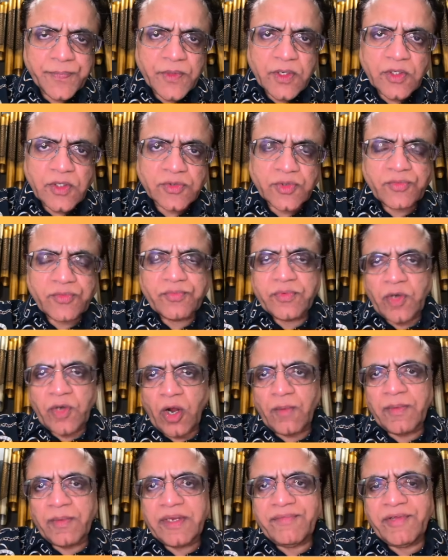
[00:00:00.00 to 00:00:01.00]
So
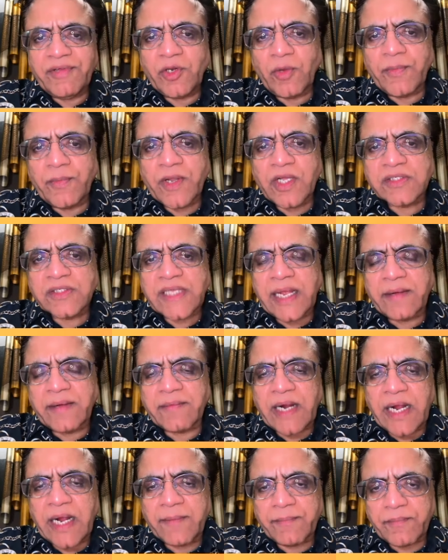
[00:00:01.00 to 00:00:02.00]
normally we know, because
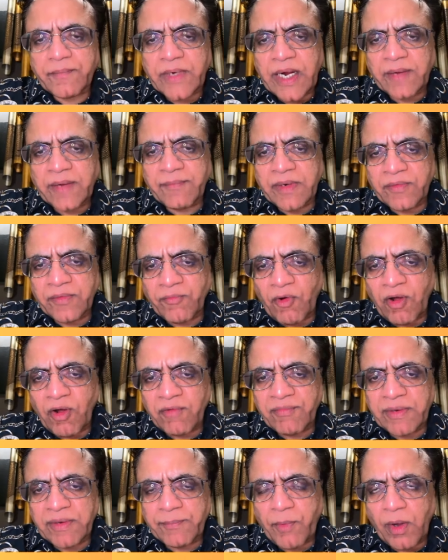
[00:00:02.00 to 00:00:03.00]
I'm
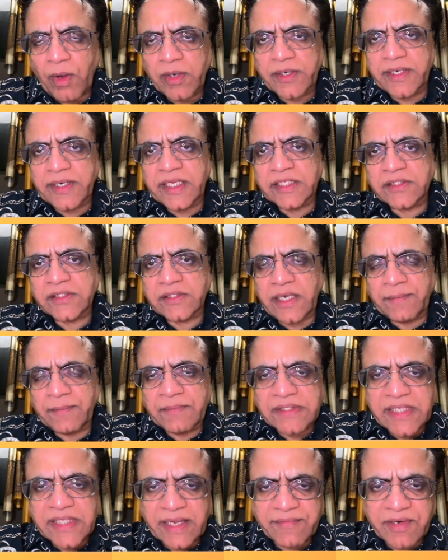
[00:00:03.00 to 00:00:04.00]
involved in politics. I
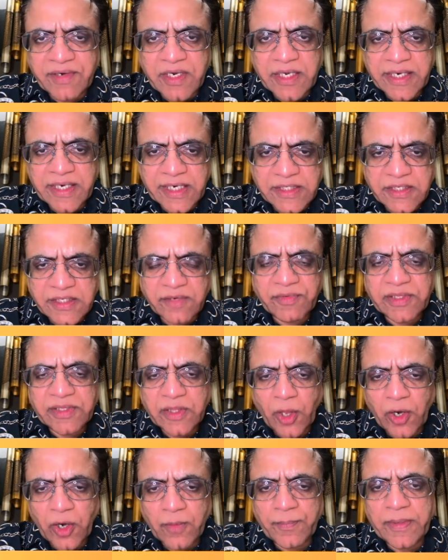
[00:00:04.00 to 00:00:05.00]
mean, I've connected with a
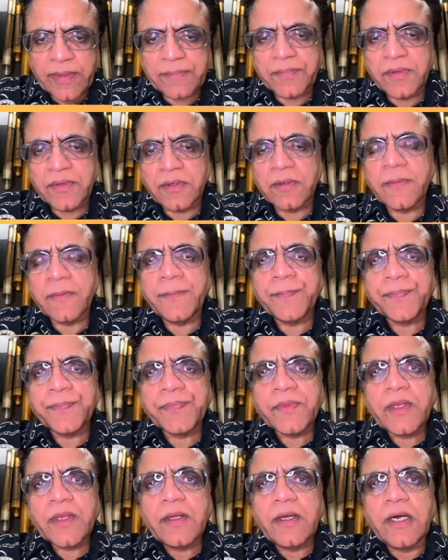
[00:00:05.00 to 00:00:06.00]
lot of people.
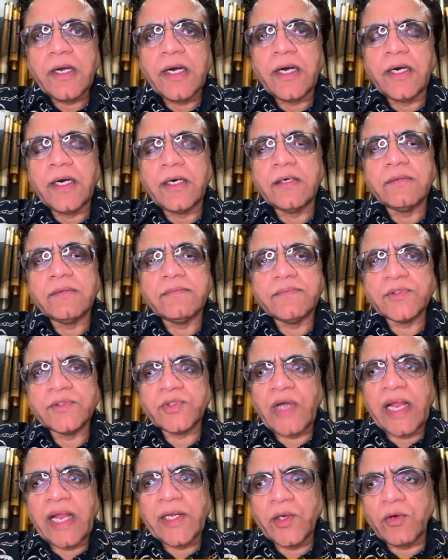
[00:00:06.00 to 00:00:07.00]
So
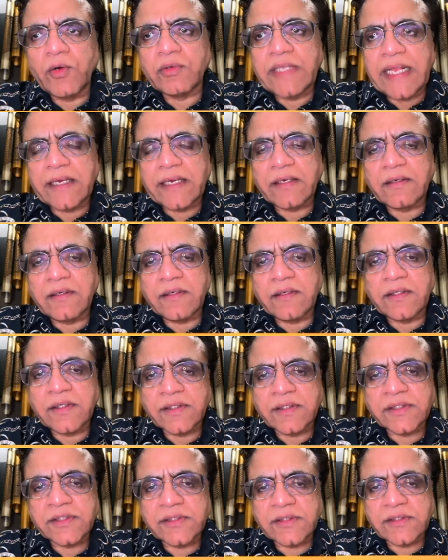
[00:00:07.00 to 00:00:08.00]
I know, like,
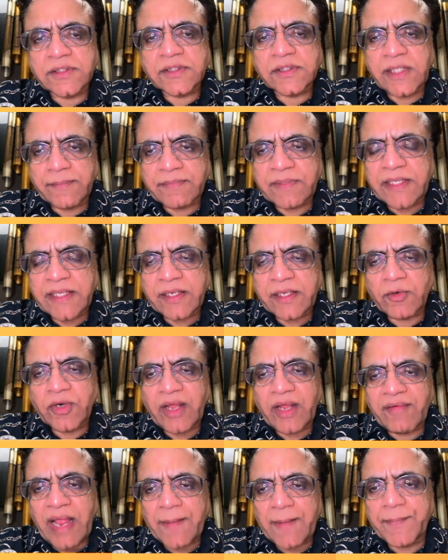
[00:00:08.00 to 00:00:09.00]
something could
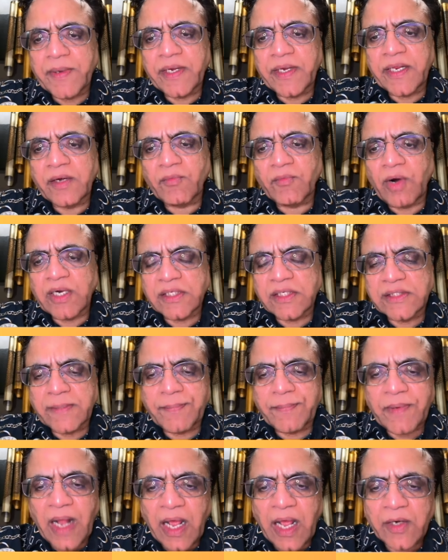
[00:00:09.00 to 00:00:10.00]
have happened and what the
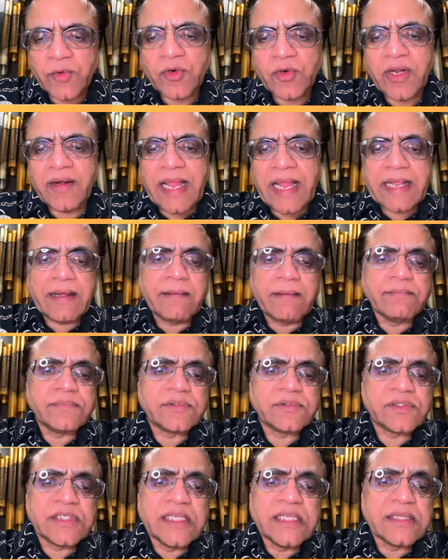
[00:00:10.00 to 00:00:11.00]
plan could have, like, I'm
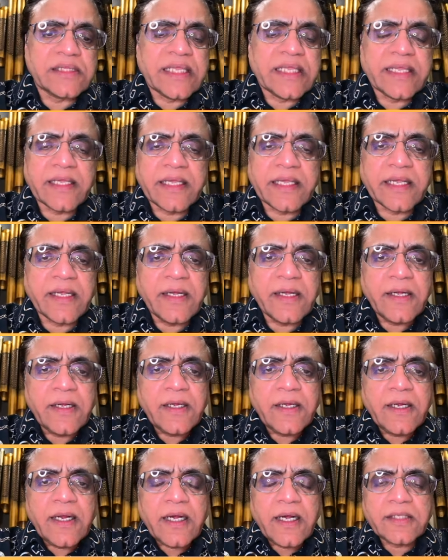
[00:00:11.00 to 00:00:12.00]
still thinking
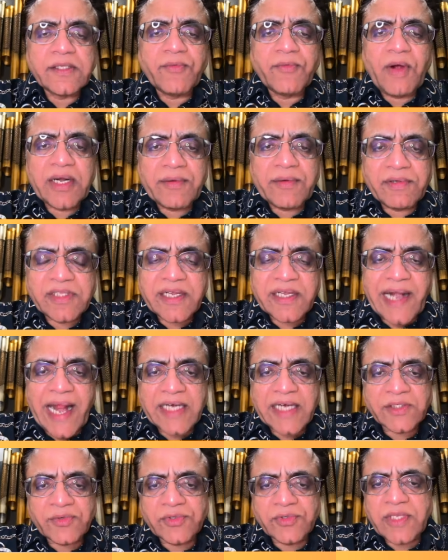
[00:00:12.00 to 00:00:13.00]
the whatever the
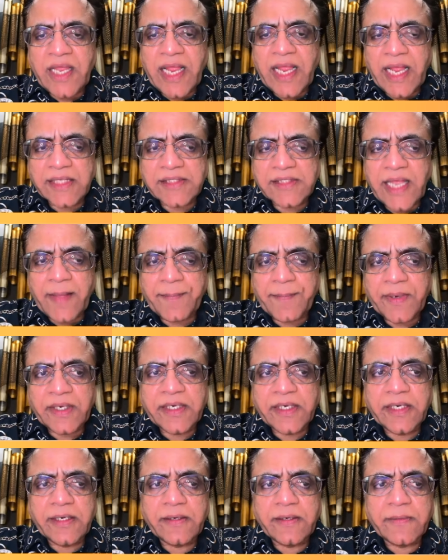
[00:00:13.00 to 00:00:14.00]
riots was has happened
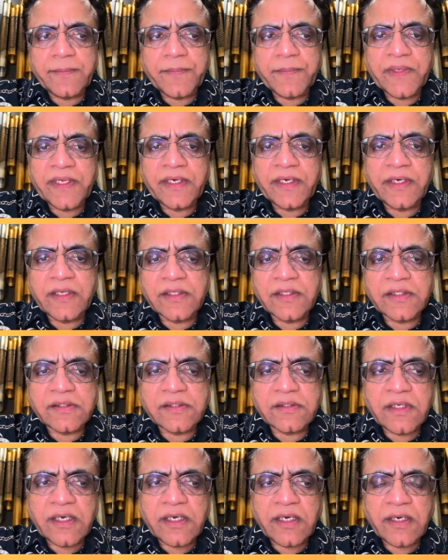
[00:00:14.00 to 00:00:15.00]
in
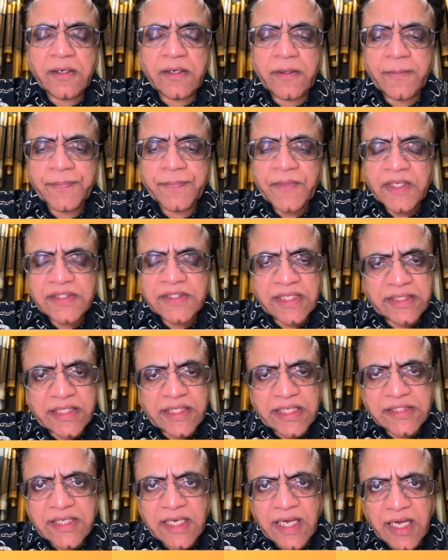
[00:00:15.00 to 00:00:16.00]

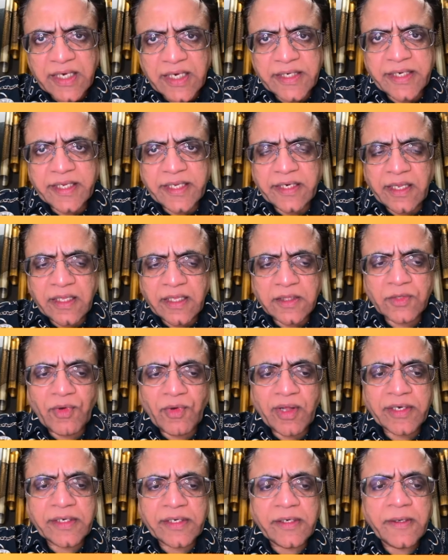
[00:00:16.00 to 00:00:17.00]
Sandesh Khali and
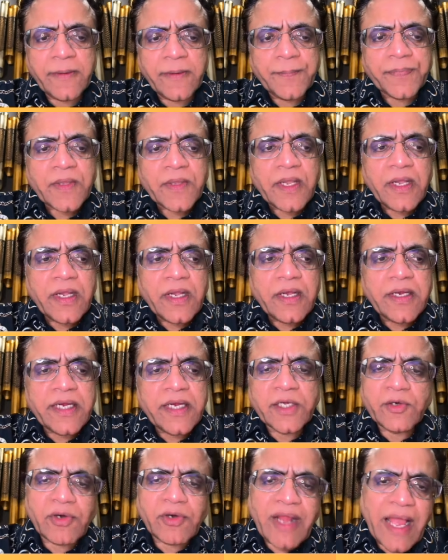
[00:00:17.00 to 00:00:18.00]
Haldwani,
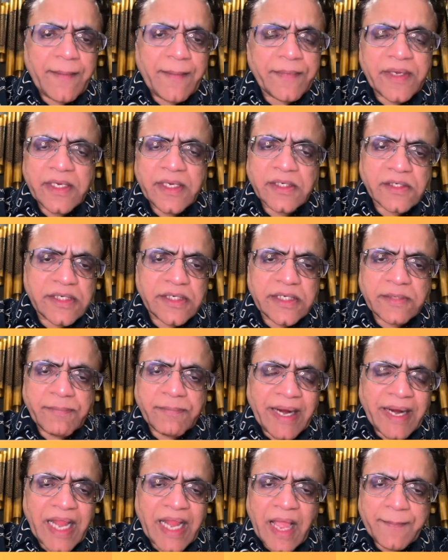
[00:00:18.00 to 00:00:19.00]
it could have, it
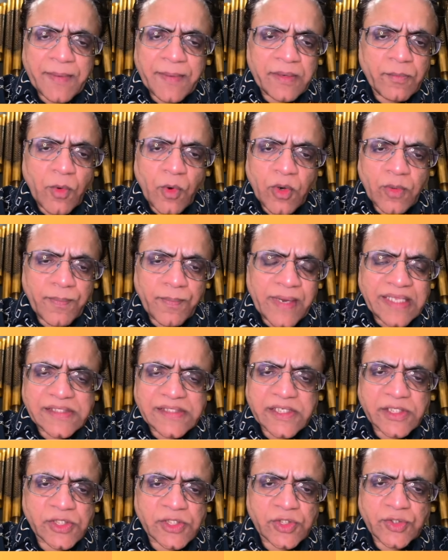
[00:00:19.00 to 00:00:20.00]
might happen more
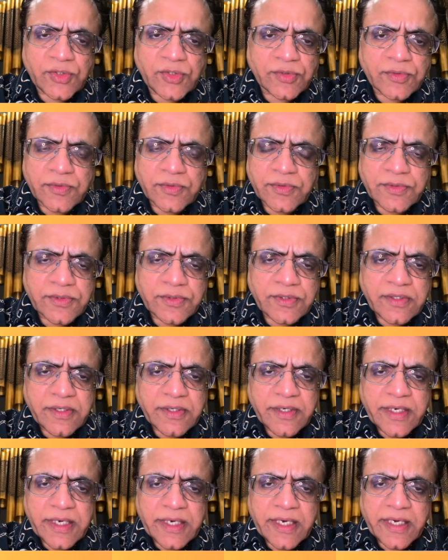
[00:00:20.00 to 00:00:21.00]
places too.
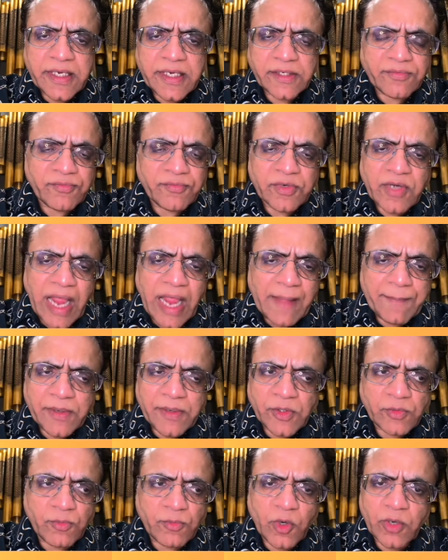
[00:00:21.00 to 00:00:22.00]
It would
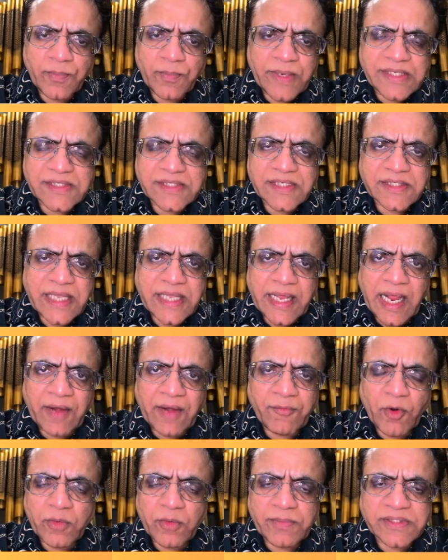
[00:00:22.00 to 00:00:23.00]
happen to more places. I
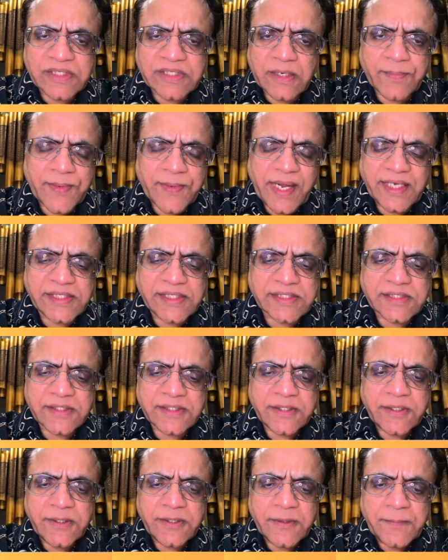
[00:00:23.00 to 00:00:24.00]
won't be surprised
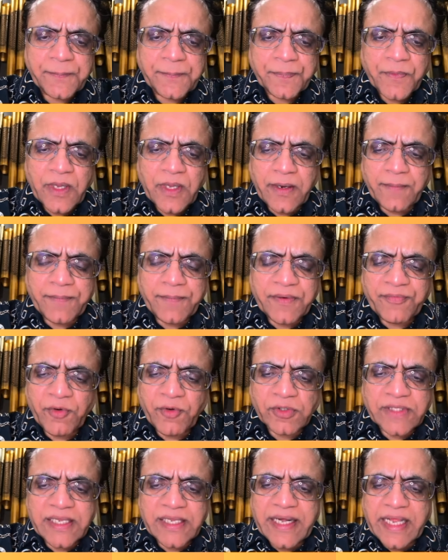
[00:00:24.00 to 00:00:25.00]
before
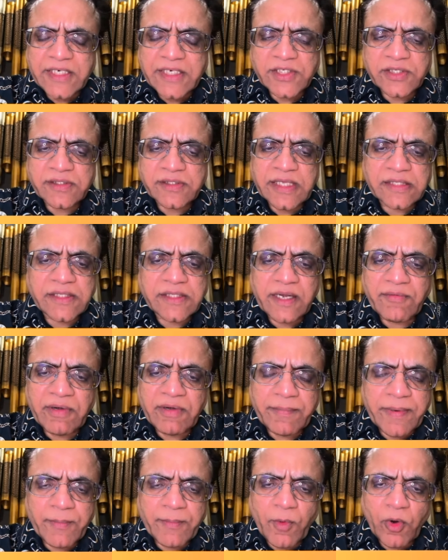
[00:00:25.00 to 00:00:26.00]
the election that there will
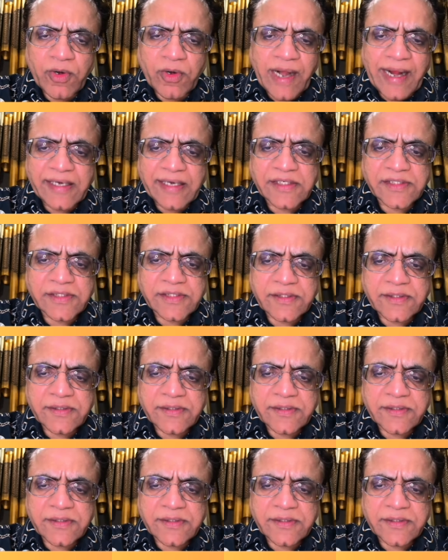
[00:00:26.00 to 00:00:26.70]
be more riots.